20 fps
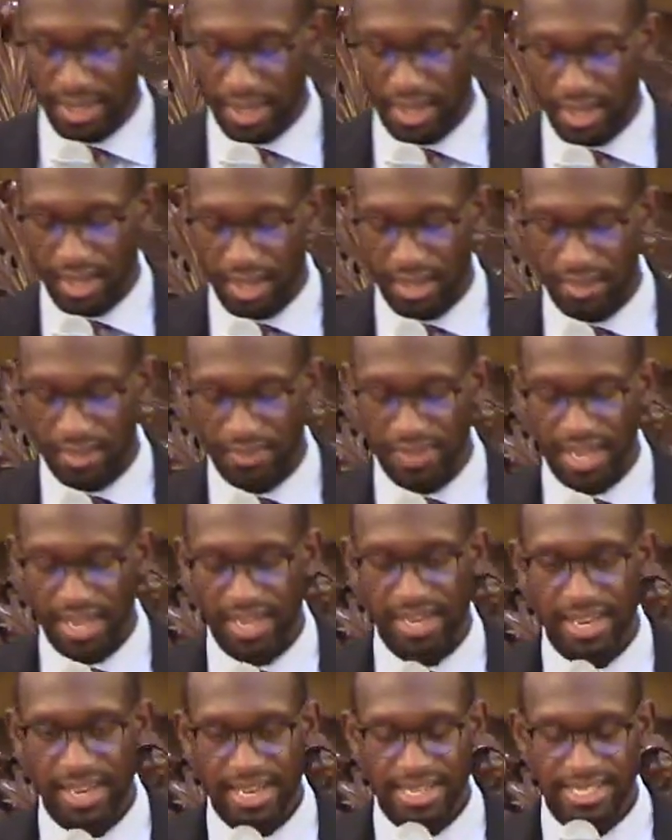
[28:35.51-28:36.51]

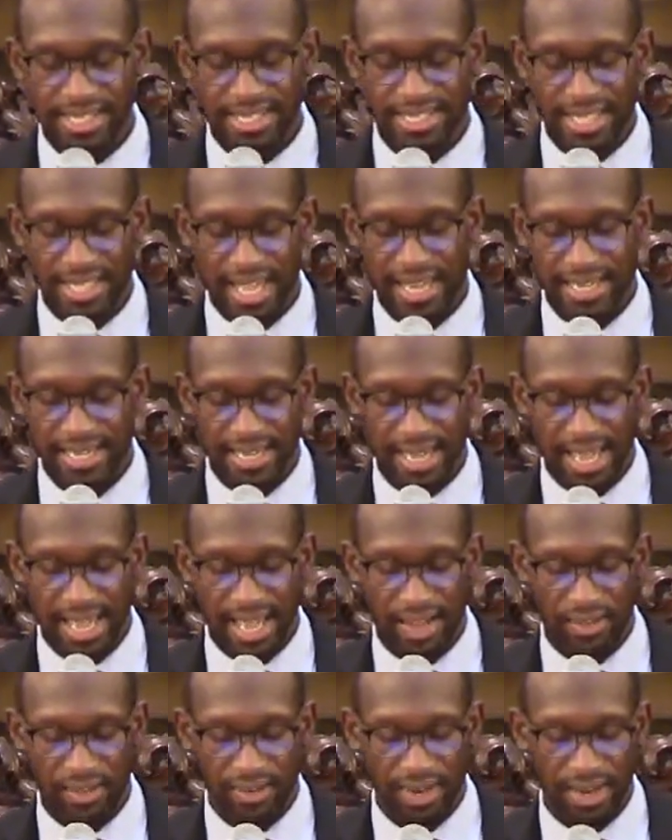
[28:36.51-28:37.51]
That he sat
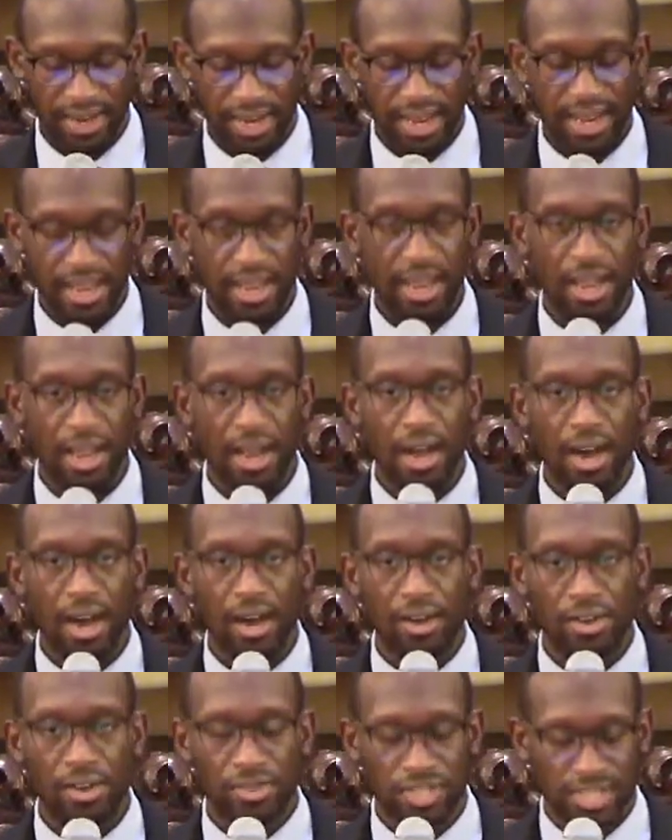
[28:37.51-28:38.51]
down and he
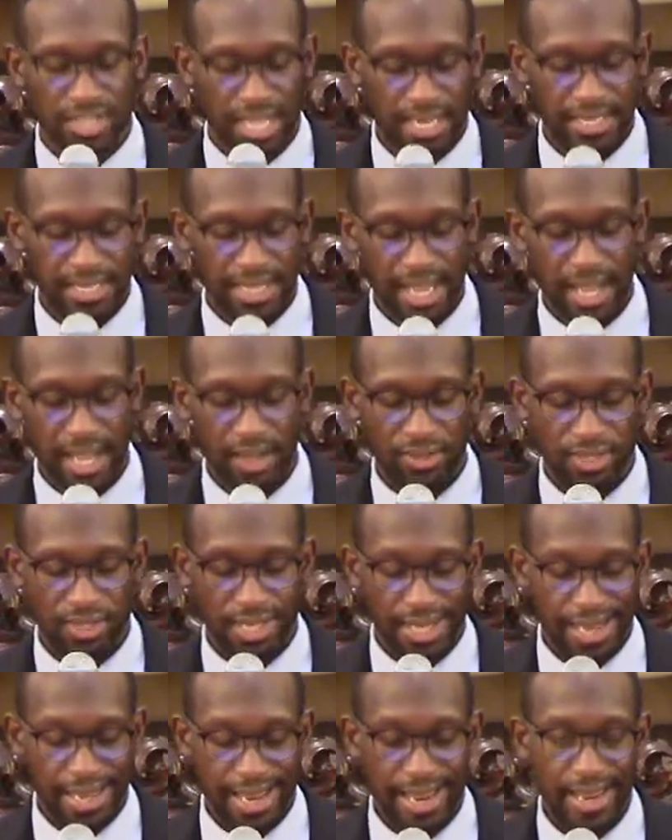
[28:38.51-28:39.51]
sat down
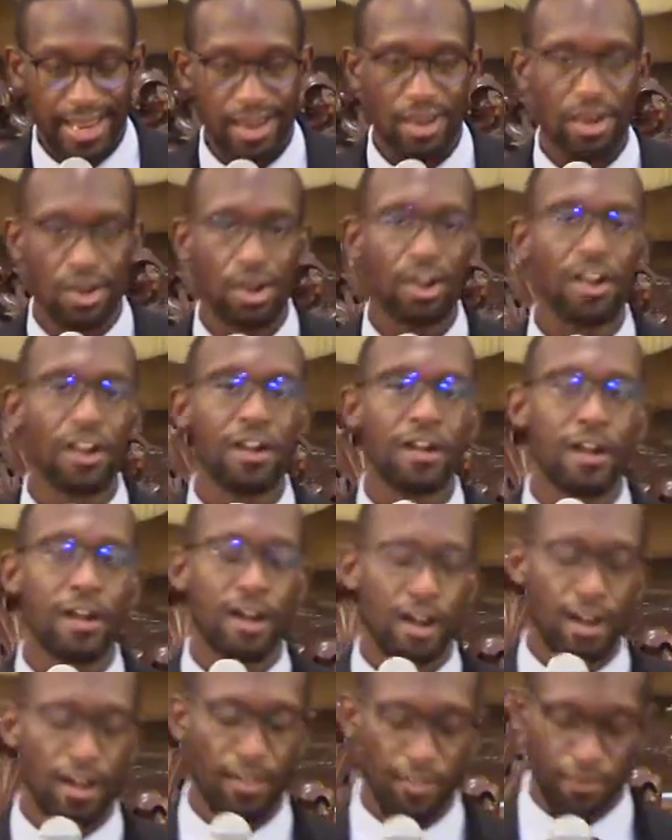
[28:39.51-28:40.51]
to hear
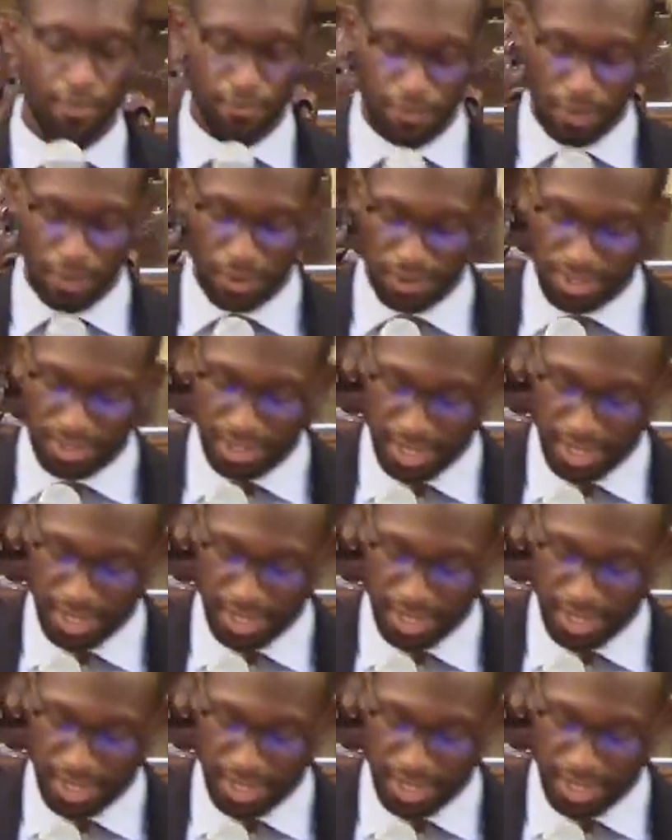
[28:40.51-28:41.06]
the folks'